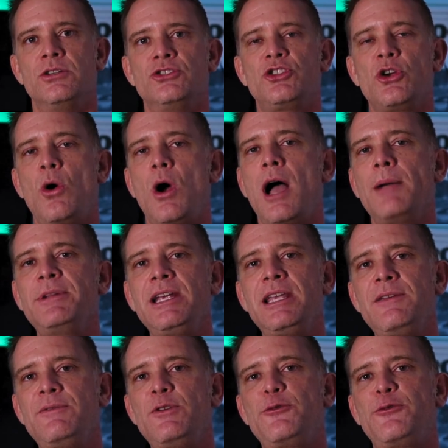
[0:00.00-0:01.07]
So I'm going to
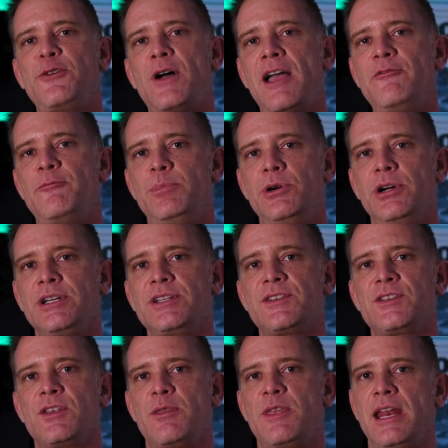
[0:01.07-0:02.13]
give you 5
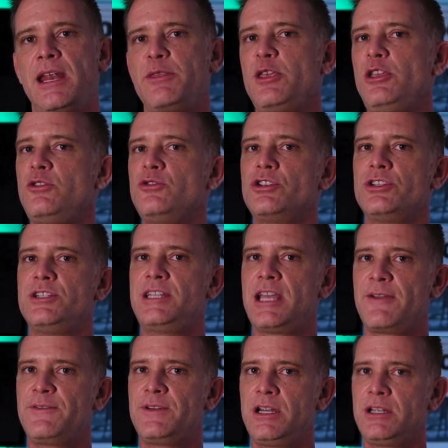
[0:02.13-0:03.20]
books that I think you should
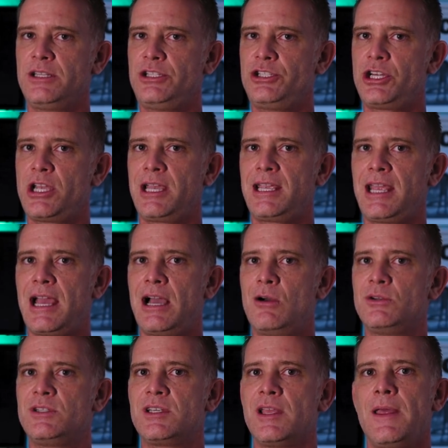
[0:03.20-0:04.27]
definitely check
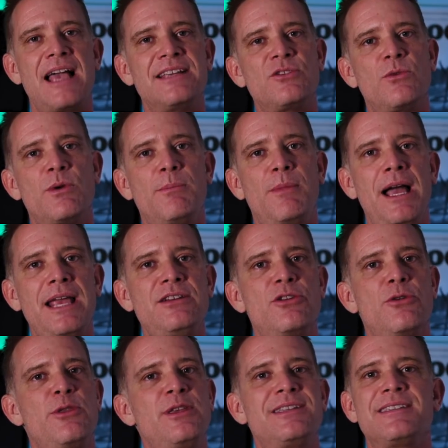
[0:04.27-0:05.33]
out. As a
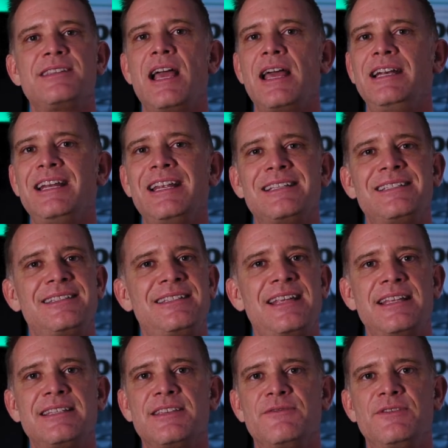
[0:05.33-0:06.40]
reminder, this is not an
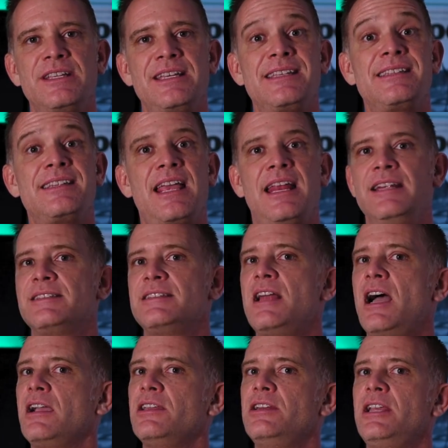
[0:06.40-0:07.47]
extensive list and it's
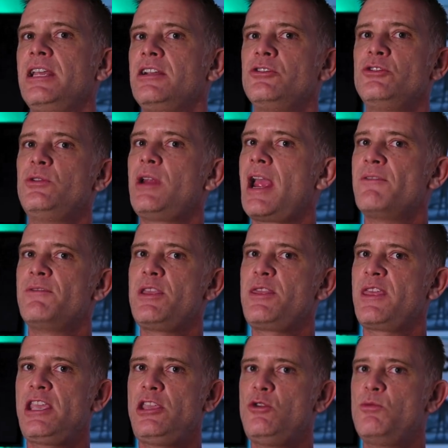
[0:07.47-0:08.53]
not going to include
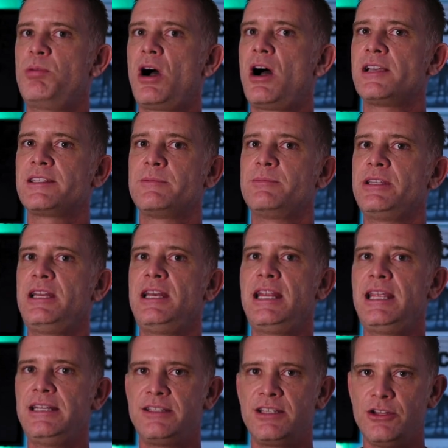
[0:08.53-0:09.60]
everything you possibly
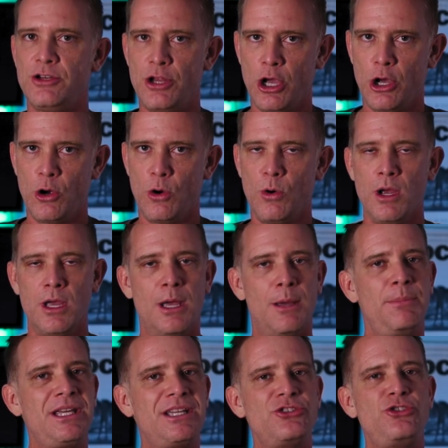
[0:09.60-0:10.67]
need to know
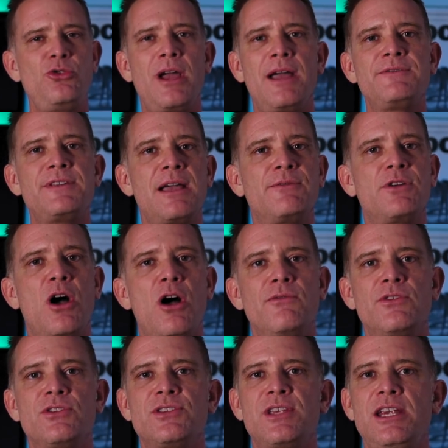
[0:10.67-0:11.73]
because you have to have
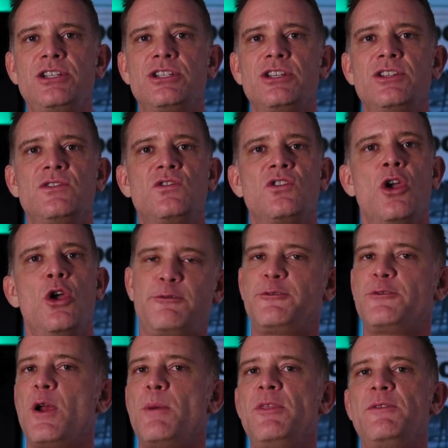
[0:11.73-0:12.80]
conversations
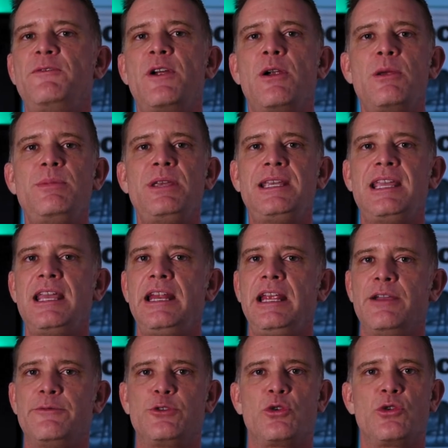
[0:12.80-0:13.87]
from the very
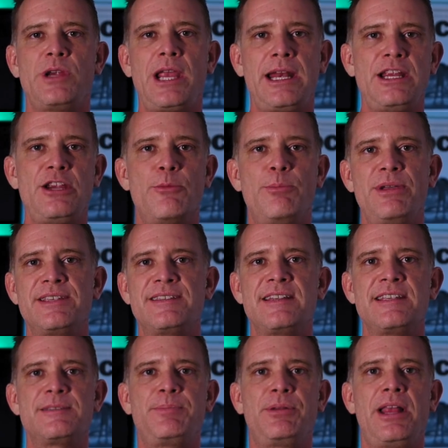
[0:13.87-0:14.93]
beginning of creating your
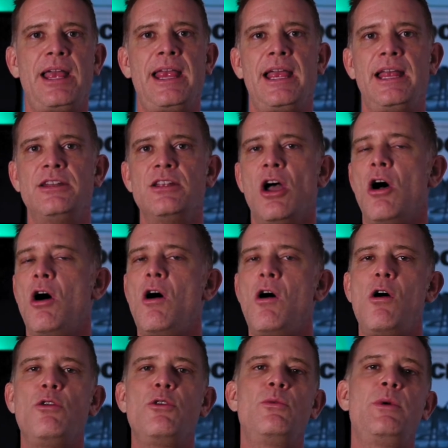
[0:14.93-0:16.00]
business plan
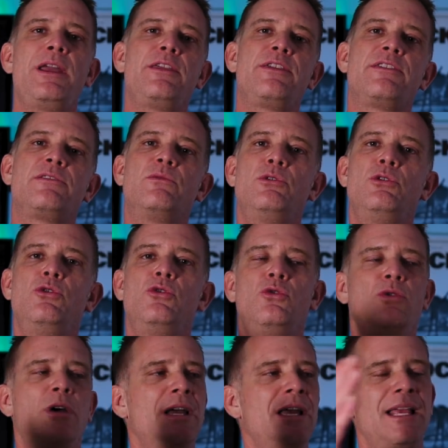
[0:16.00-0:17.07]
all the way
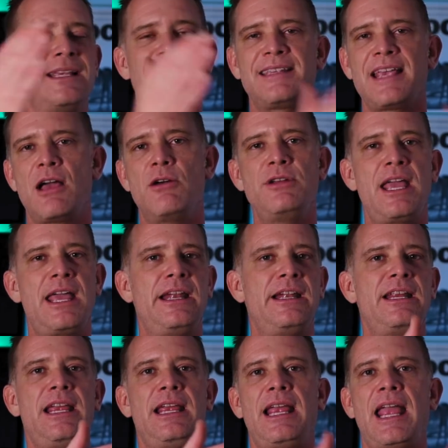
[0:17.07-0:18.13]
through sound
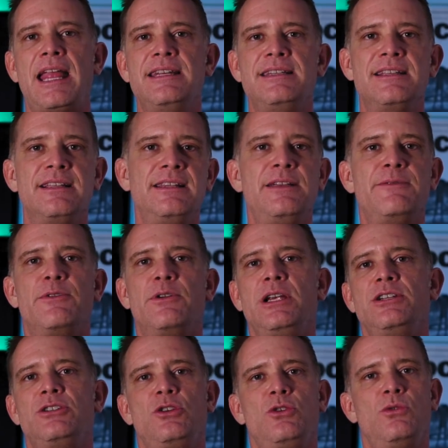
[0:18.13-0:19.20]
editing and
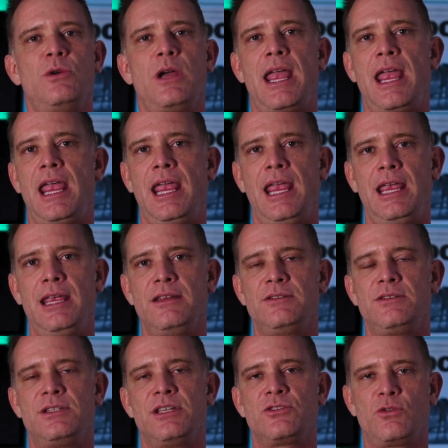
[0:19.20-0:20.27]
delivering to a
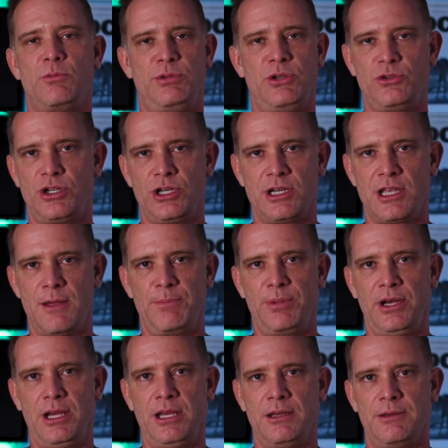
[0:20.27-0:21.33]
distribution
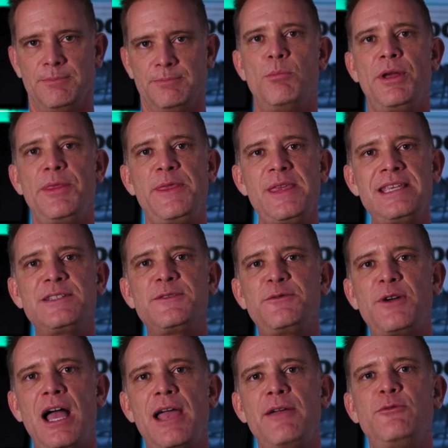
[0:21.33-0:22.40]
company. But these
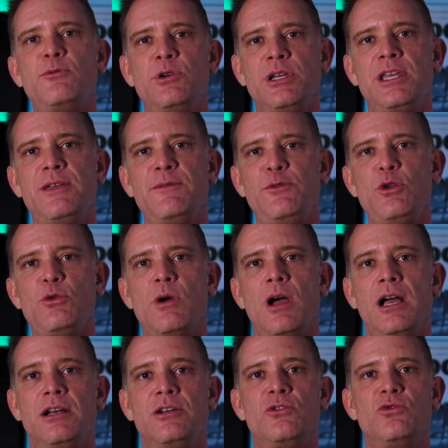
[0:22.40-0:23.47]
5 will give you
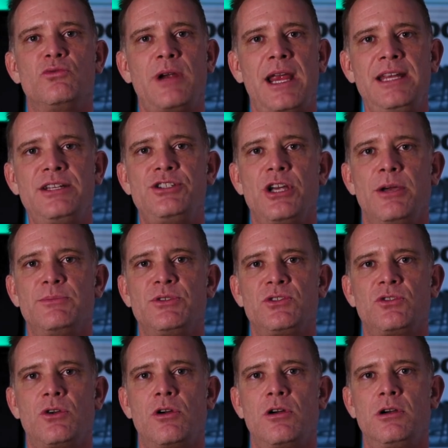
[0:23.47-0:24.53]
a great jump
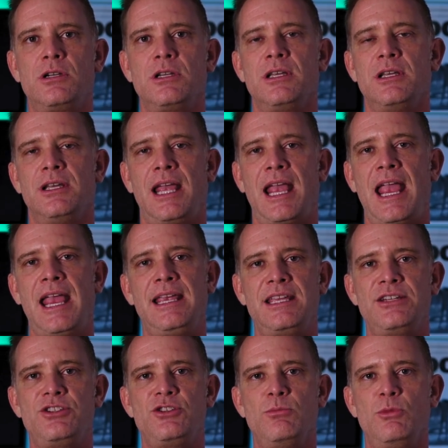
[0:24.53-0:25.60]
start and
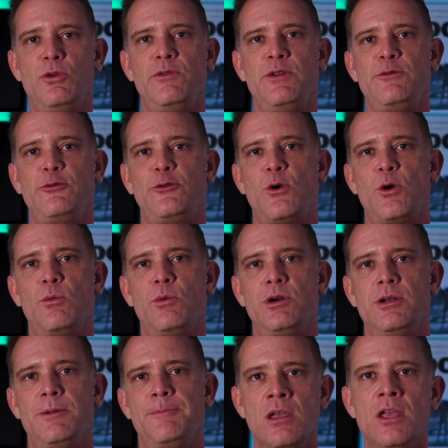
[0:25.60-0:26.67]
get you moving
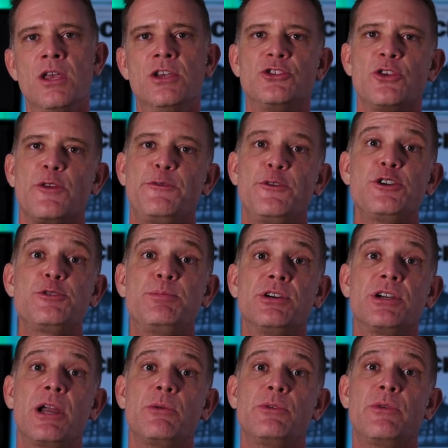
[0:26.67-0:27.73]
forward. So the first
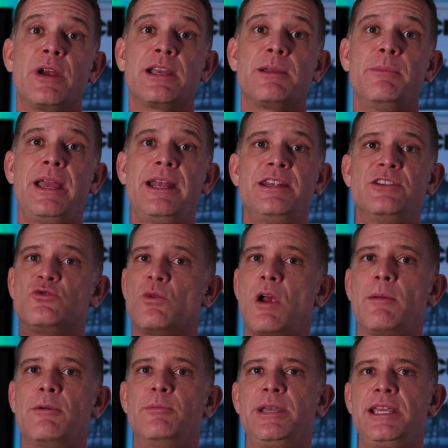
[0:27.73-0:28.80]
book I would recommend is
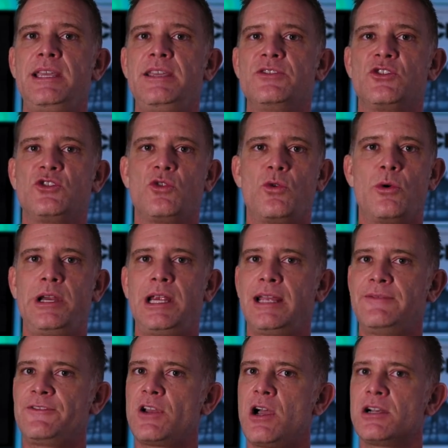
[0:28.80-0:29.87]
Robert McKee's story.
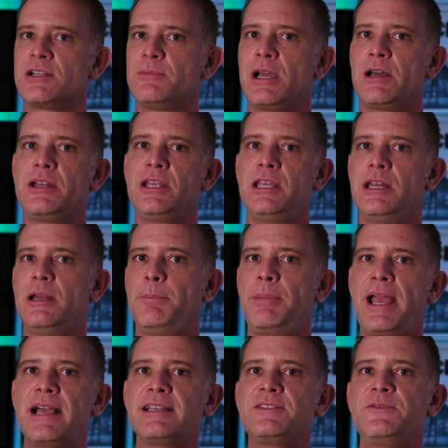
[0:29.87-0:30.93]
I've talked about it in a
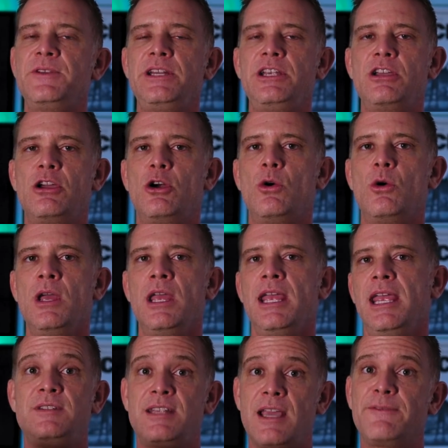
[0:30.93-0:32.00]
past video.
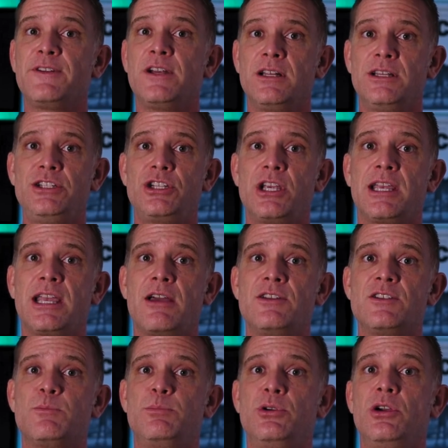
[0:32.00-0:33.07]
Definitely check out
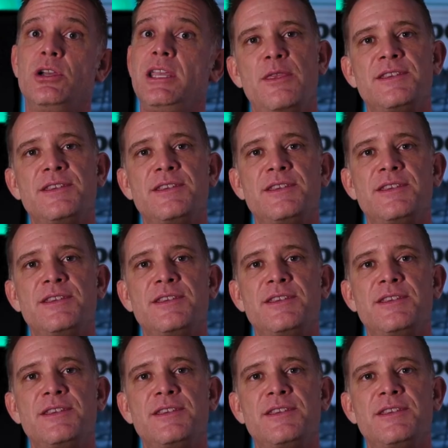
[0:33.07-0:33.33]
his book.